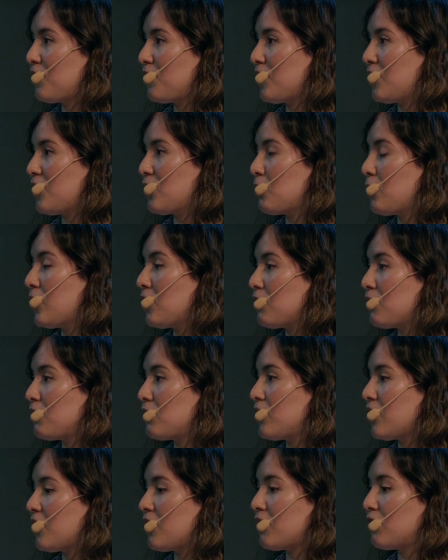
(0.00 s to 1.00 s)
in the middle.
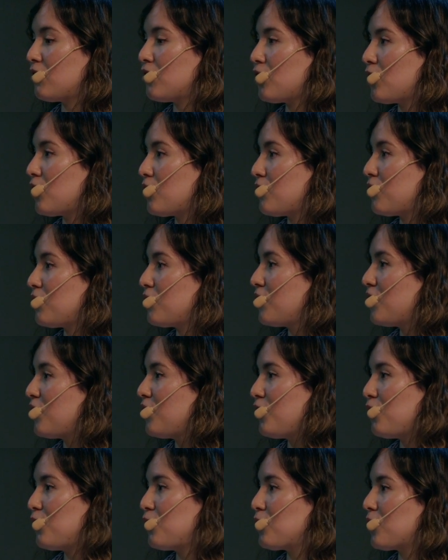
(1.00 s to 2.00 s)
They don't
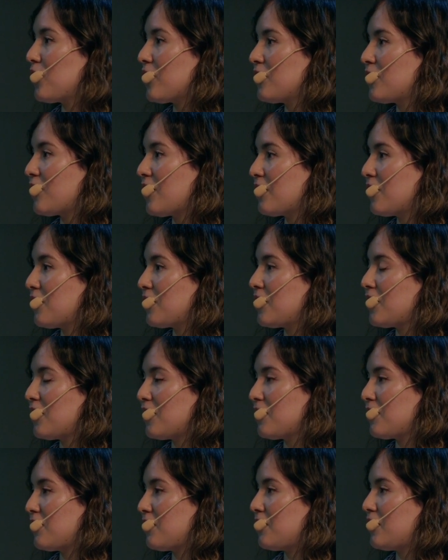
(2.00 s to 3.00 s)
look
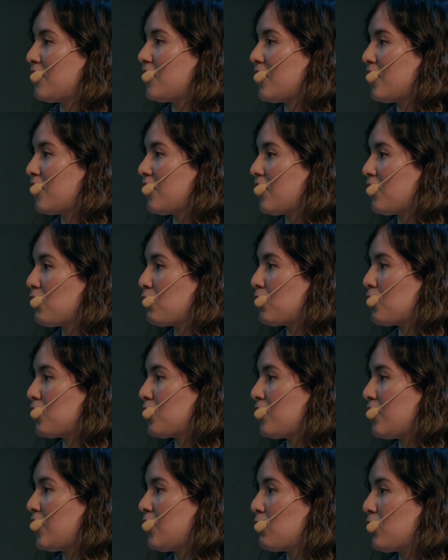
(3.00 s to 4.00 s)
exactly like our
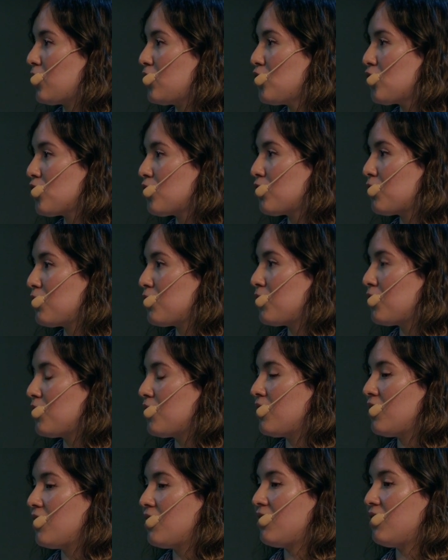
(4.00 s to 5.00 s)
image.
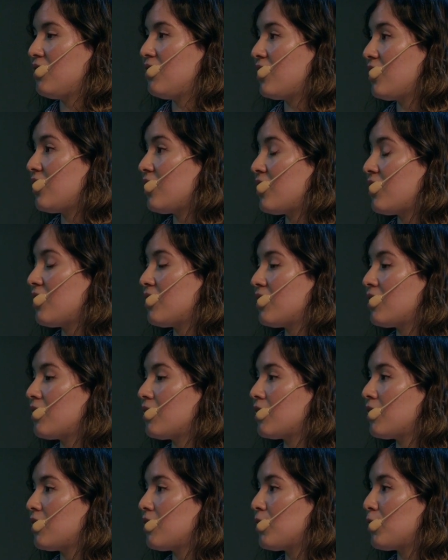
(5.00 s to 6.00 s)
And
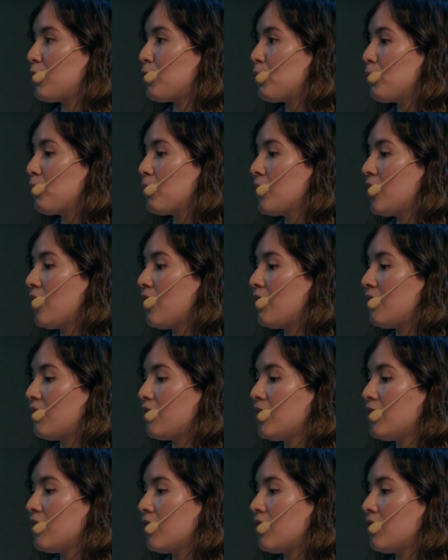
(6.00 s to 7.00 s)
yeah, in
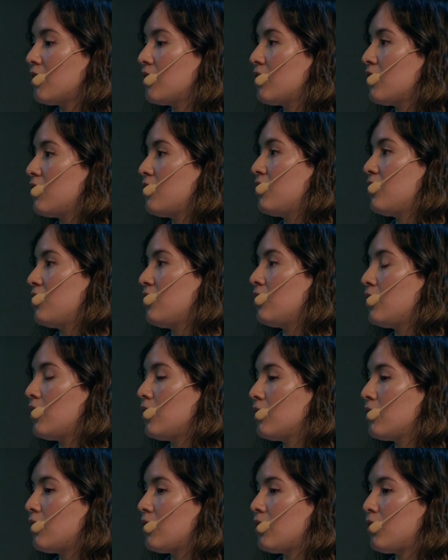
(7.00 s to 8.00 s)
these cases, I
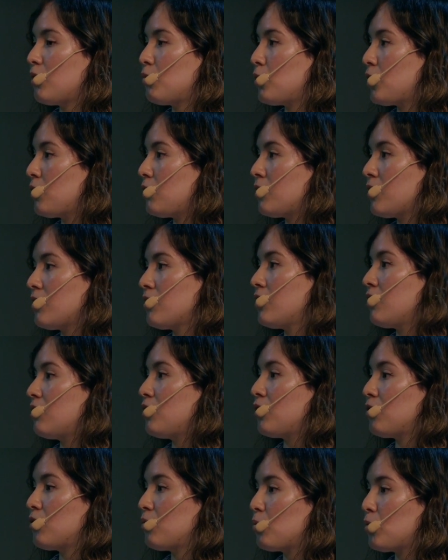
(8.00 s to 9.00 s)
think the model still
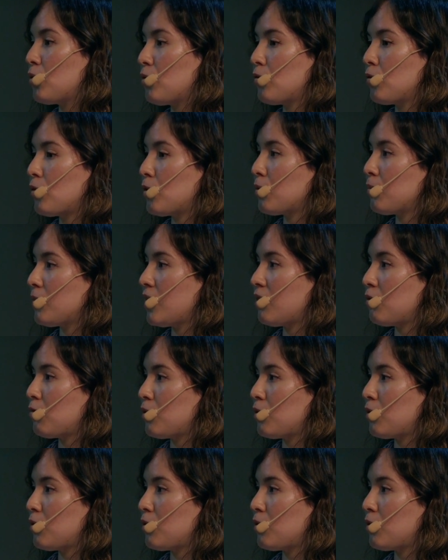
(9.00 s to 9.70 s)
doesn't perform that